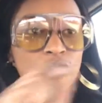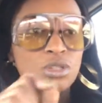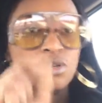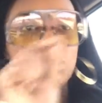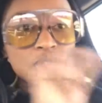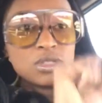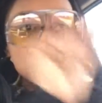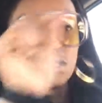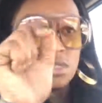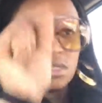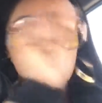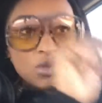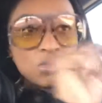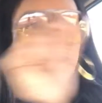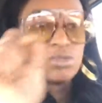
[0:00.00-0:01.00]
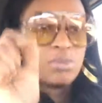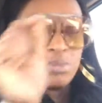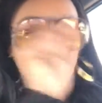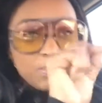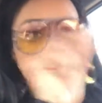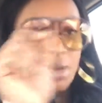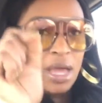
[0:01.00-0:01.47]
those
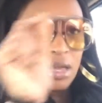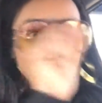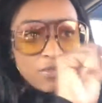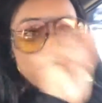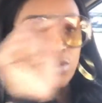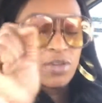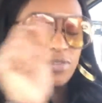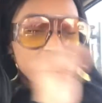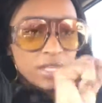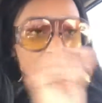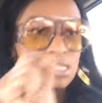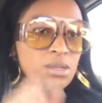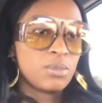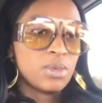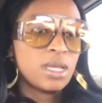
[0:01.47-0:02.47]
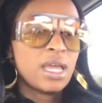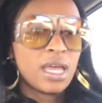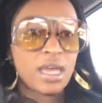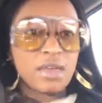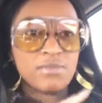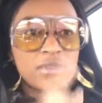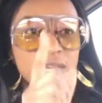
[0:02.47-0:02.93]
back and forth things that we
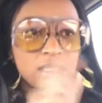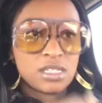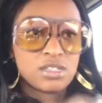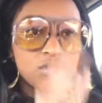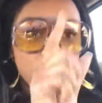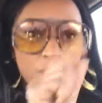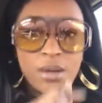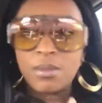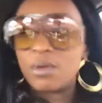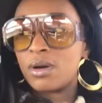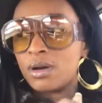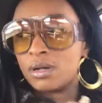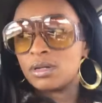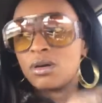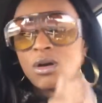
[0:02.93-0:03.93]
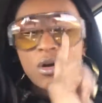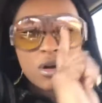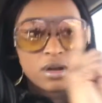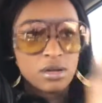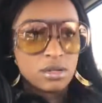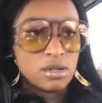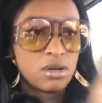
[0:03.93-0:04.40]
have that describe
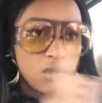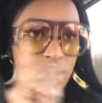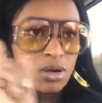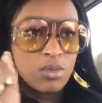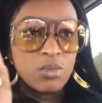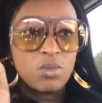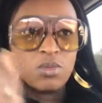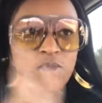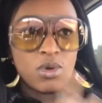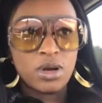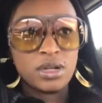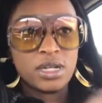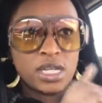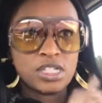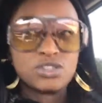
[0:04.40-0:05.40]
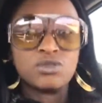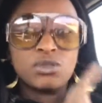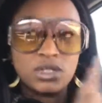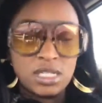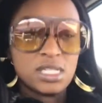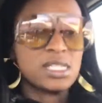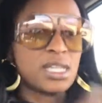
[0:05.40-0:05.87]
our nature
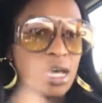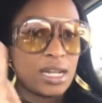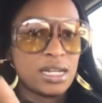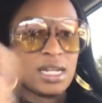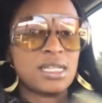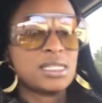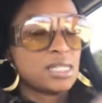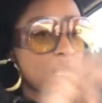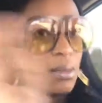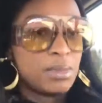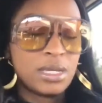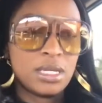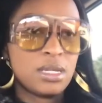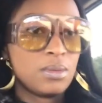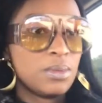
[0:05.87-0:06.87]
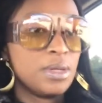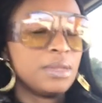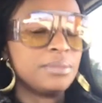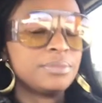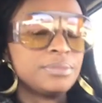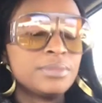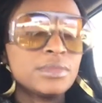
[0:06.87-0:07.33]
on this side and that side. But anyway,
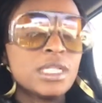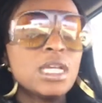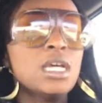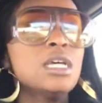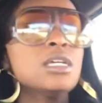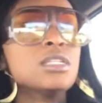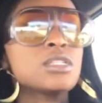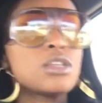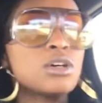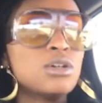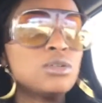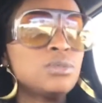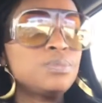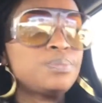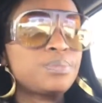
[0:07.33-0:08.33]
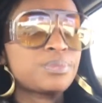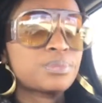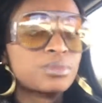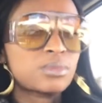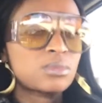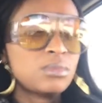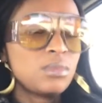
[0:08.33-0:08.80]
so
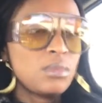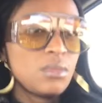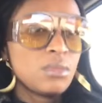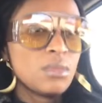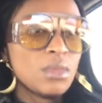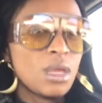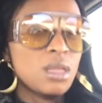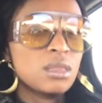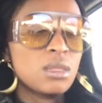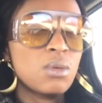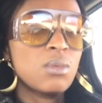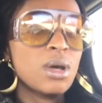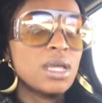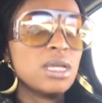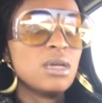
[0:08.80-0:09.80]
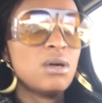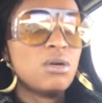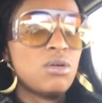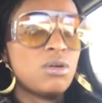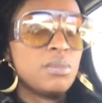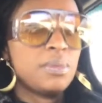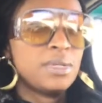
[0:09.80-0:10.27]
the way it
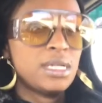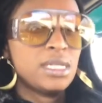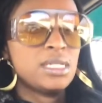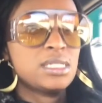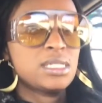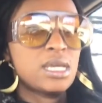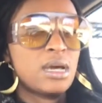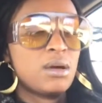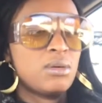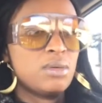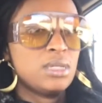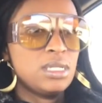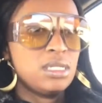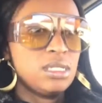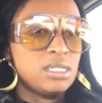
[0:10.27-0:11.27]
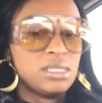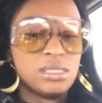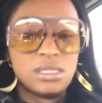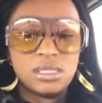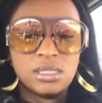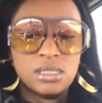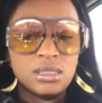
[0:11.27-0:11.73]
all plays out
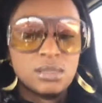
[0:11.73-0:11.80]
is,